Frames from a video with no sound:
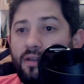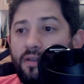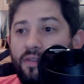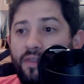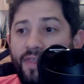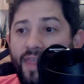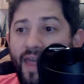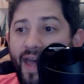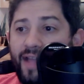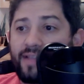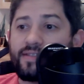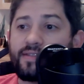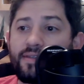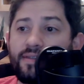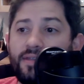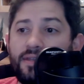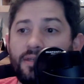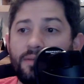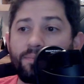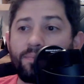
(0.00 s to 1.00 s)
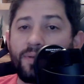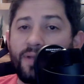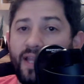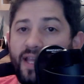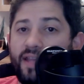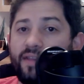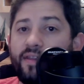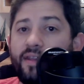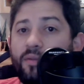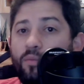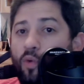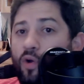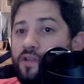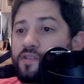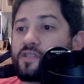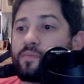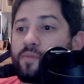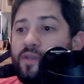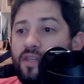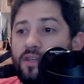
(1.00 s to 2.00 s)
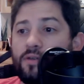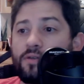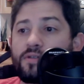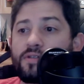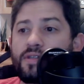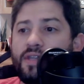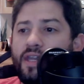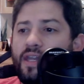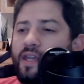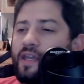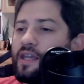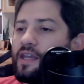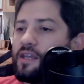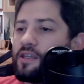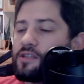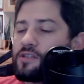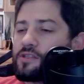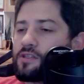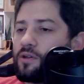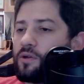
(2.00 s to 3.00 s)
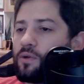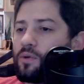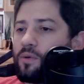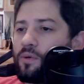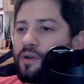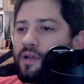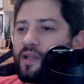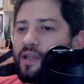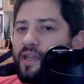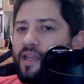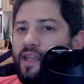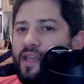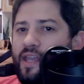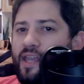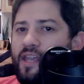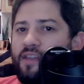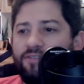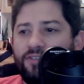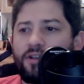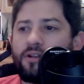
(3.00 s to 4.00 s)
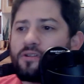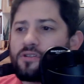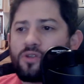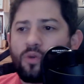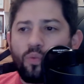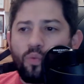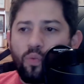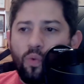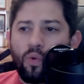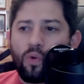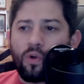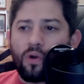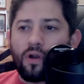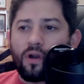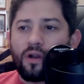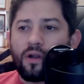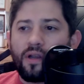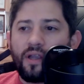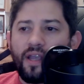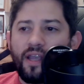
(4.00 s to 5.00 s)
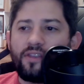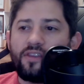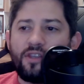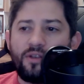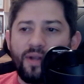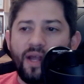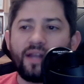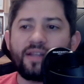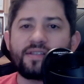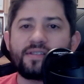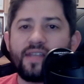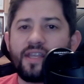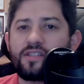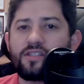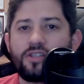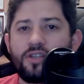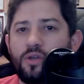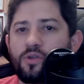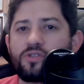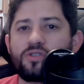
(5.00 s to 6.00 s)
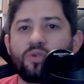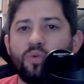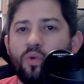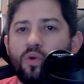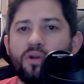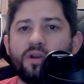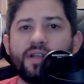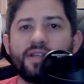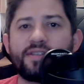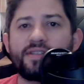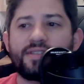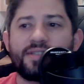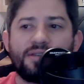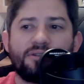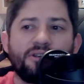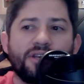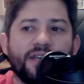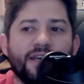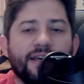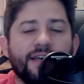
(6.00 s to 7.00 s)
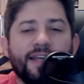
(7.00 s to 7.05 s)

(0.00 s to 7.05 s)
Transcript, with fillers: That's the plan that wants to be used. So if there is a war and the United States goes to war in Syria,